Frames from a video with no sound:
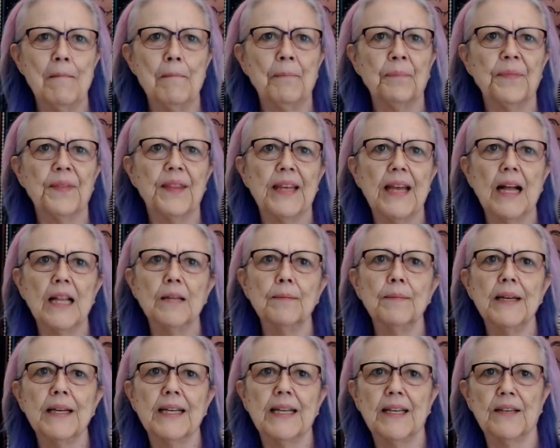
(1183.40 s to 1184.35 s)
The
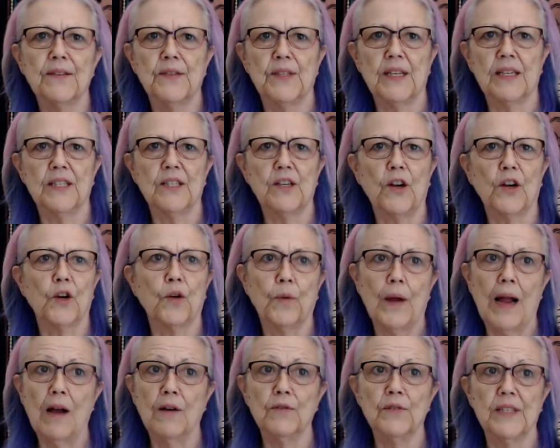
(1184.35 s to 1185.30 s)
element gives us our
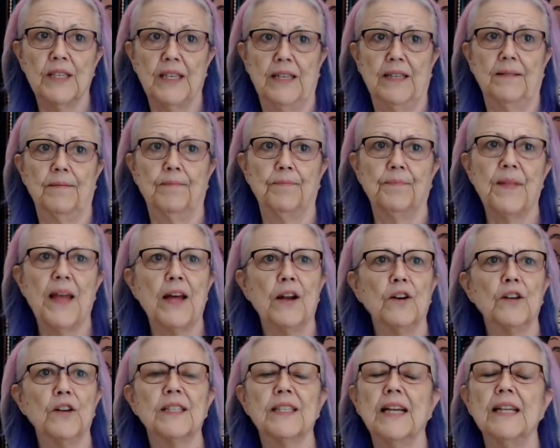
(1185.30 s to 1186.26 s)
grounding and
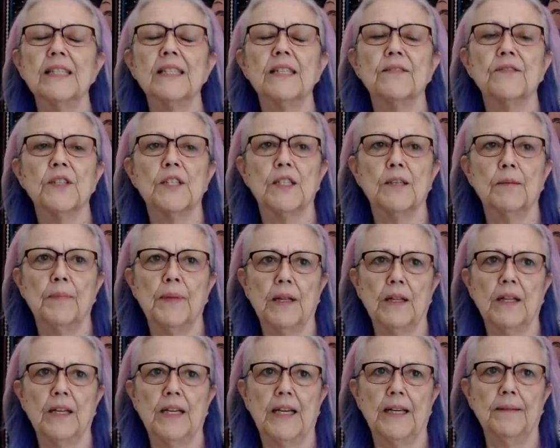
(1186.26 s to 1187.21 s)
our sense of
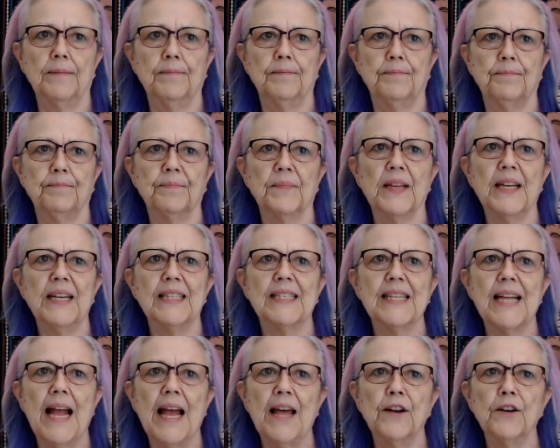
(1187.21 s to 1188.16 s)
stability. Its
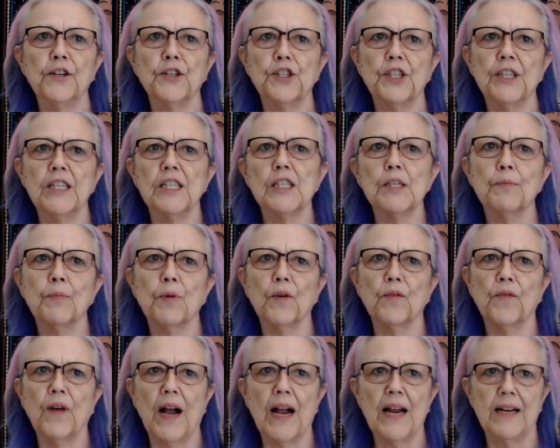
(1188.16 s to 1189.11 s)
energies
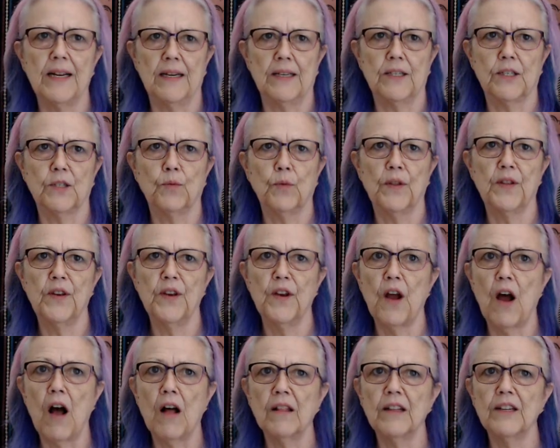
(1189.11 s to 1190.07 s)
provide us with
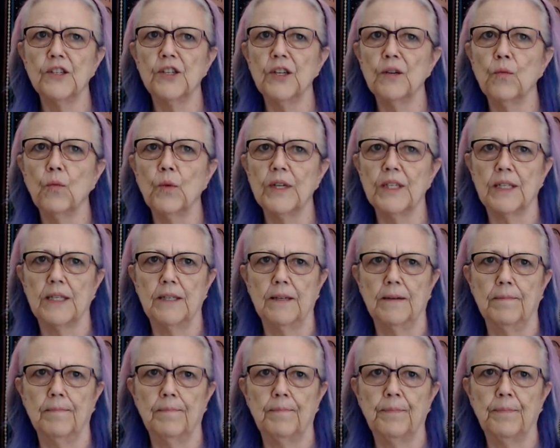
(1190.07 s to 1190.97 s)
knowledge and wisdom.